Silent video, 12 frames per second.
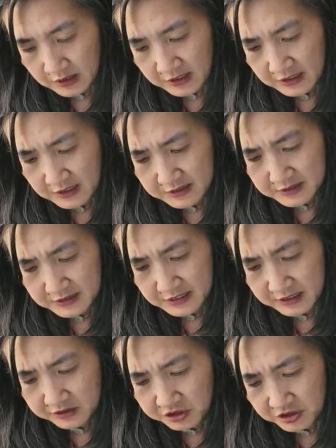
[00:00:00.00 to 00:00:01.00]
as an
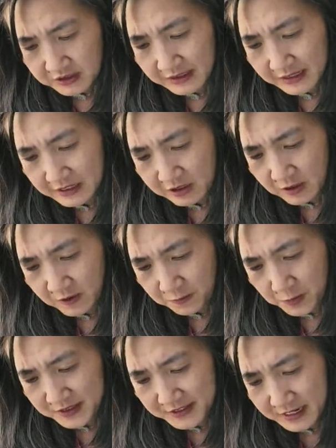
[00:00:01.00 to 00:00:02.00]
extra layer of
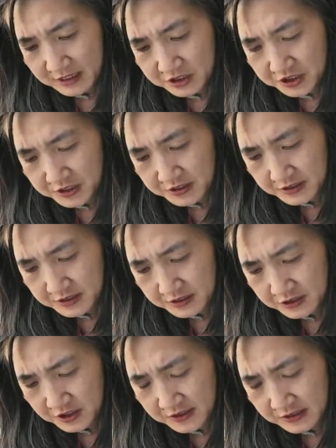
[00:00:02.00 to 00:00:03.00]
protection,
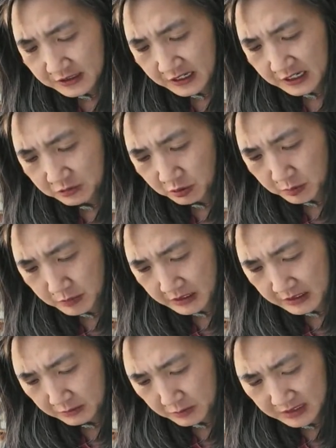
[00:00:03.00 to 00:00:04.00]
just in case we make a
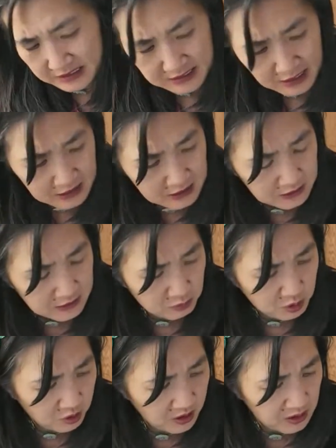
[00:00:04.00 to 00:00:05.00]
mistake, then we
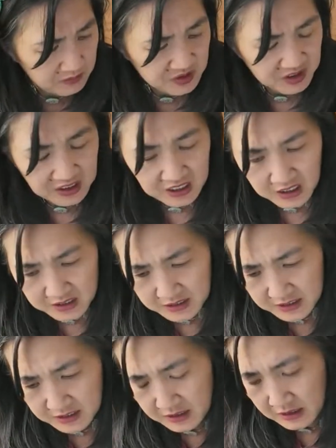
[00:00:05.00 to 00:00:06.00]
don't have to cut
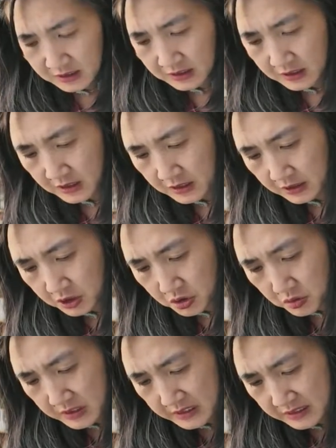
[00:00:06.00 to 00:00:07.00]
the
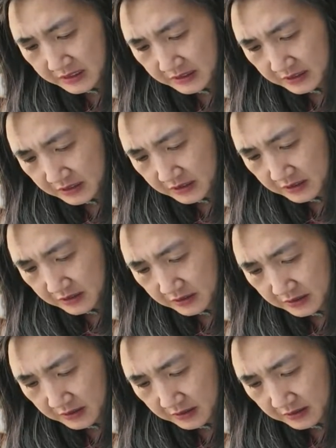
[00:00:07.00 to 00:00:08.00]
units
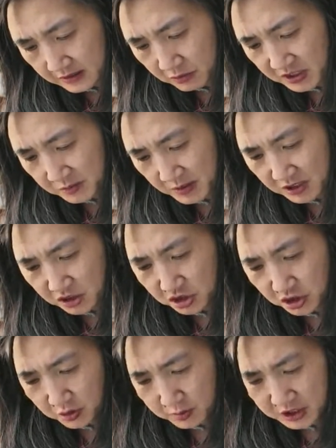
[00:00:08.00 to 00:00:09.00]
that we spent
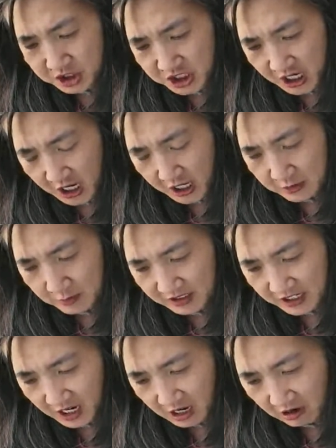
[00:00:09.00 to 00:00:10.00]
so much time and
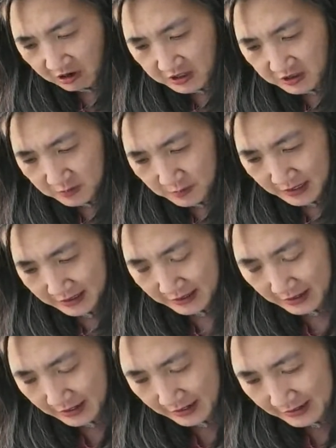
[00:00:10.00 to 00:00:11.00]
care into
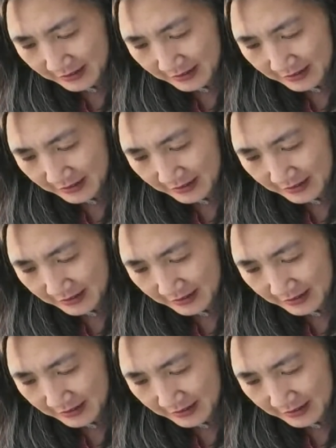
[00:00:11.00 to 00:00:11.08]
making.